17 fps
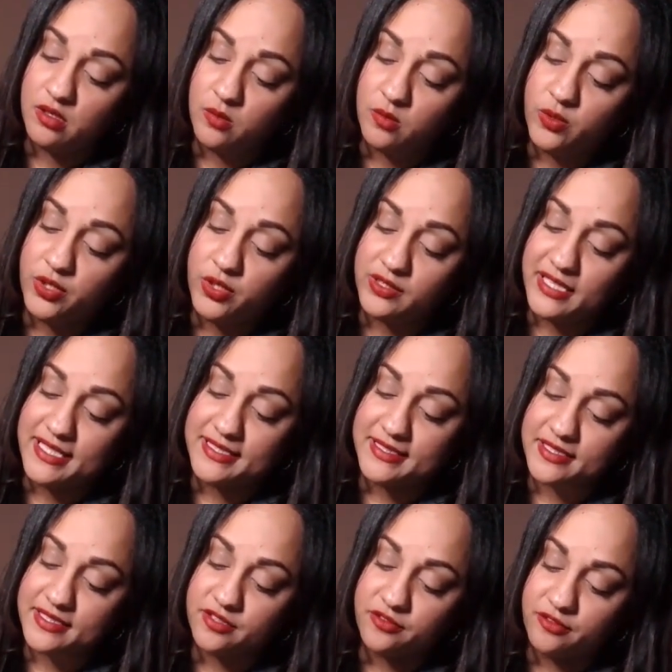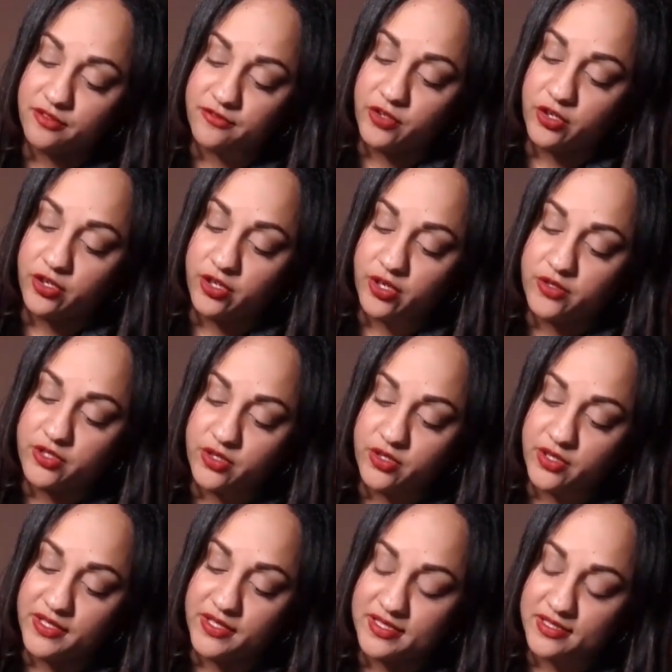What are lessons for Virgo
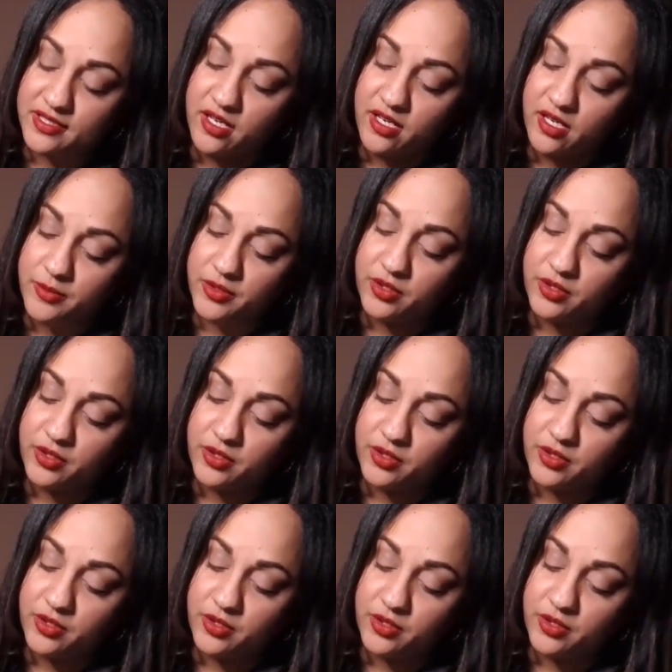during this time